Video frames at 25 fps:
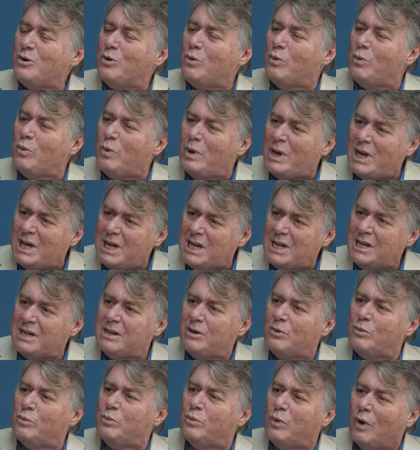We
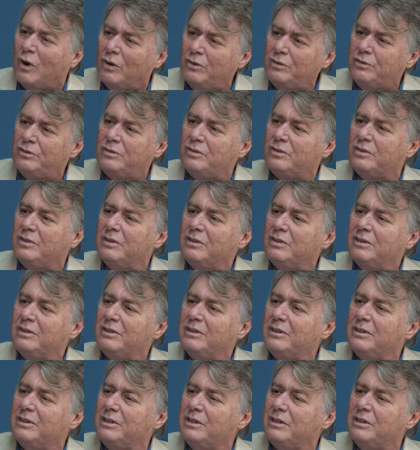want
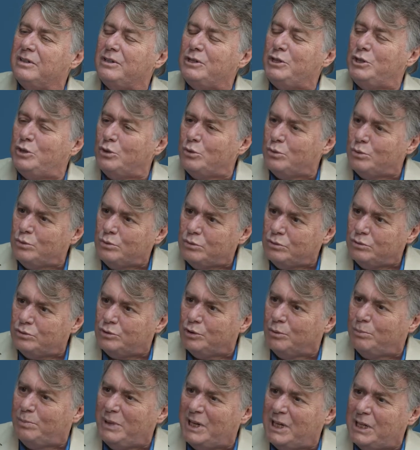you
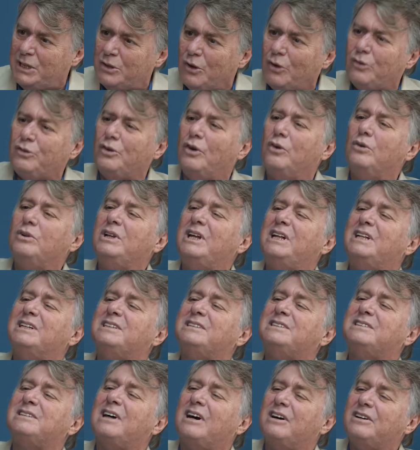to be not only the
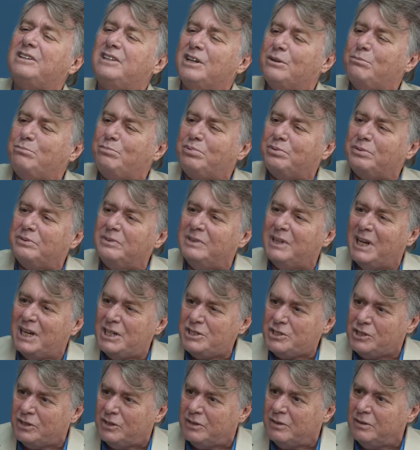startup
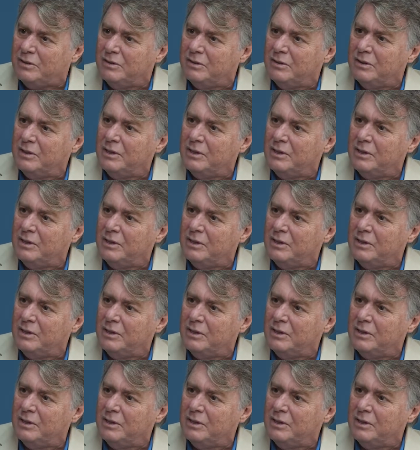nation,